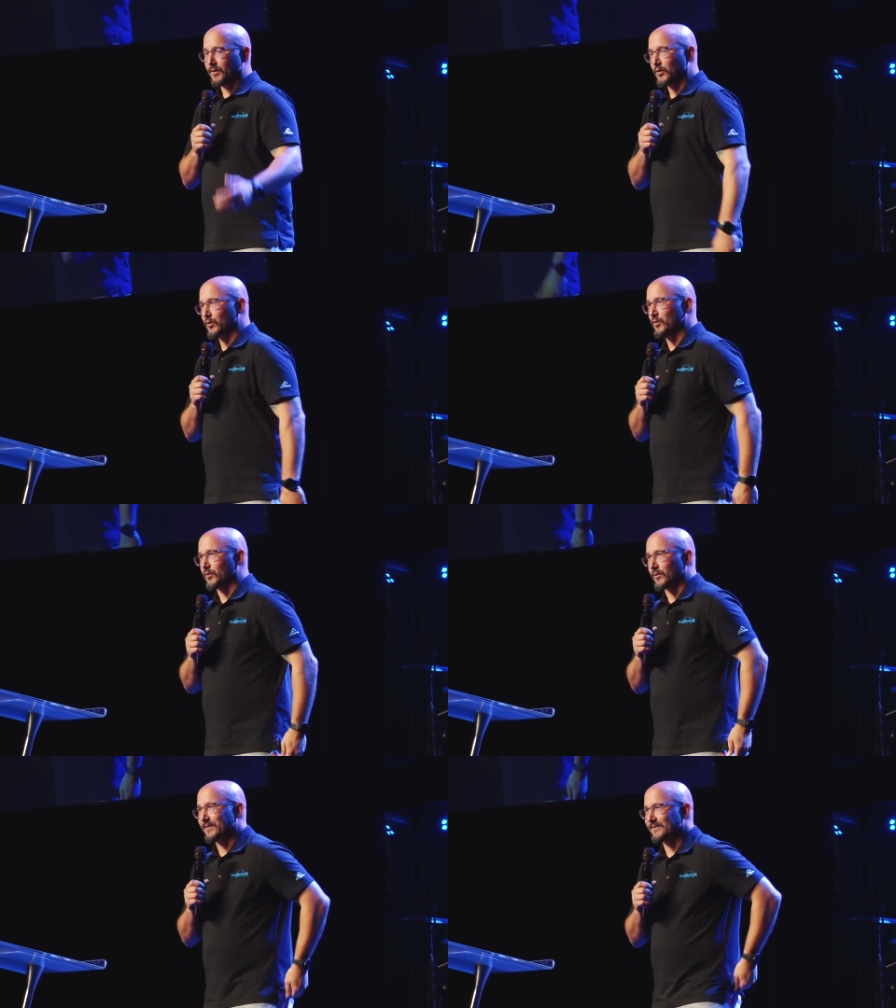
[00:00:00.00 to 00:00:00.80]

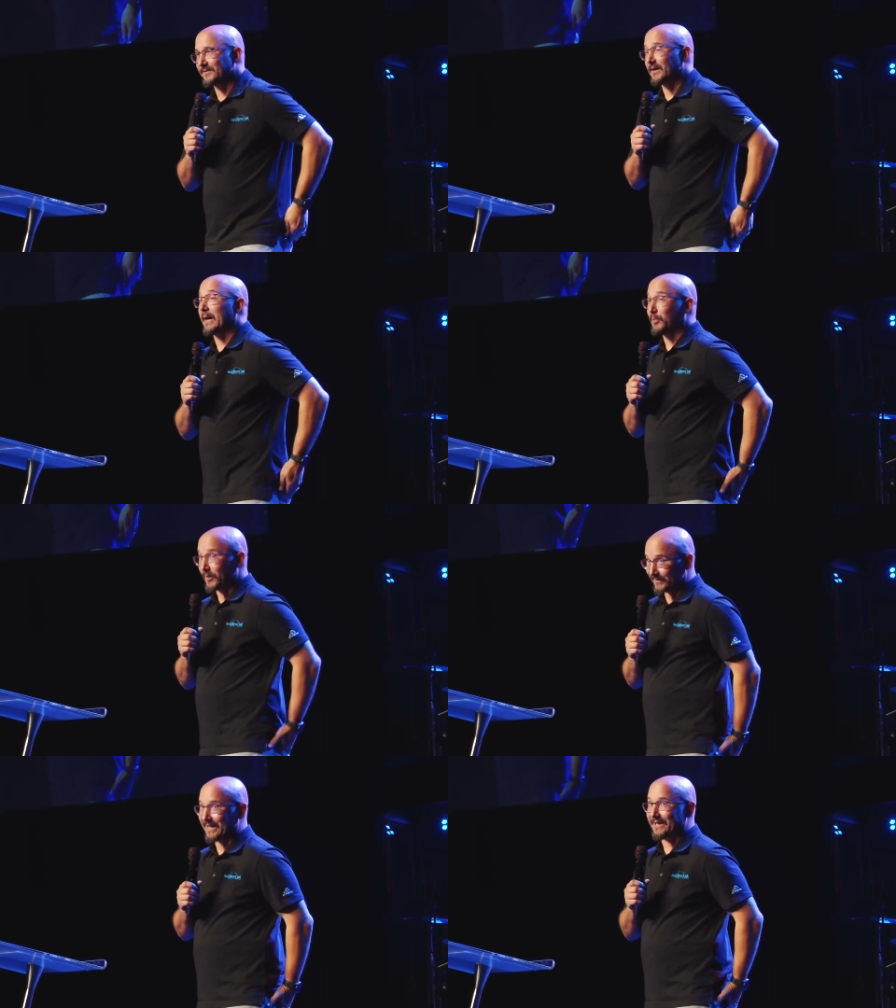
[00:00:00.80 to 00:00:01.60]
Cool. I
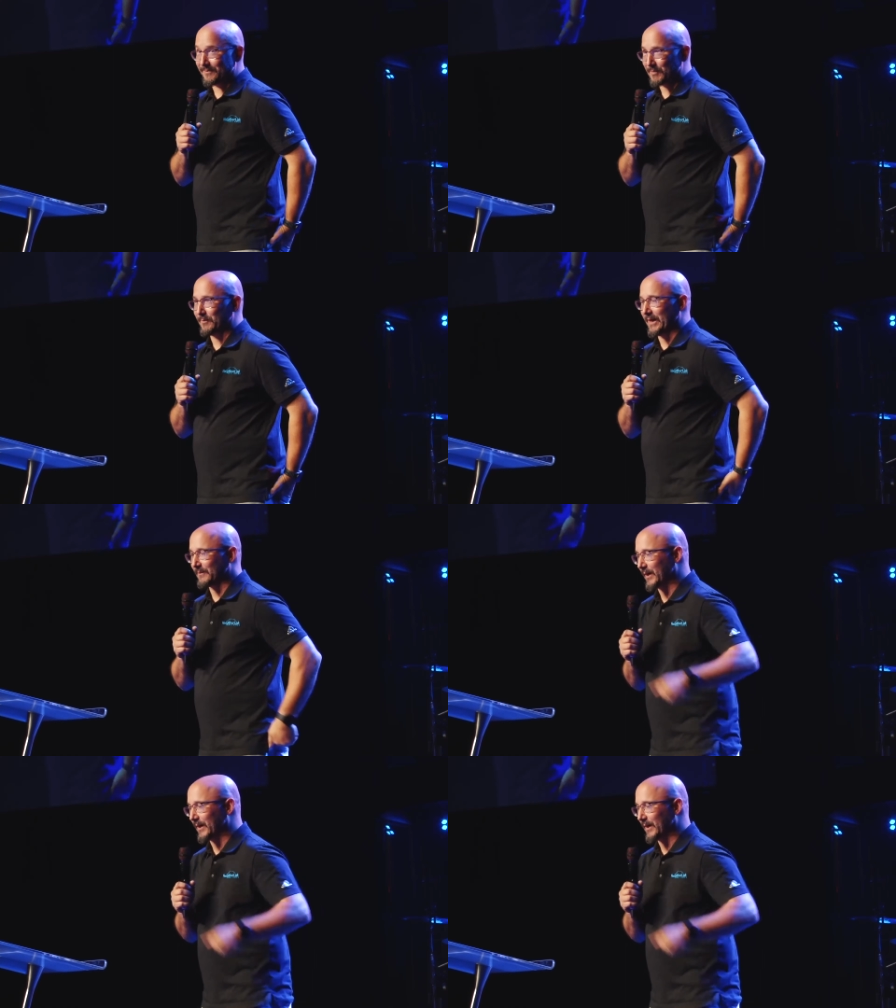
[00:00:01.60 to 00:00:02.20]
put that in my back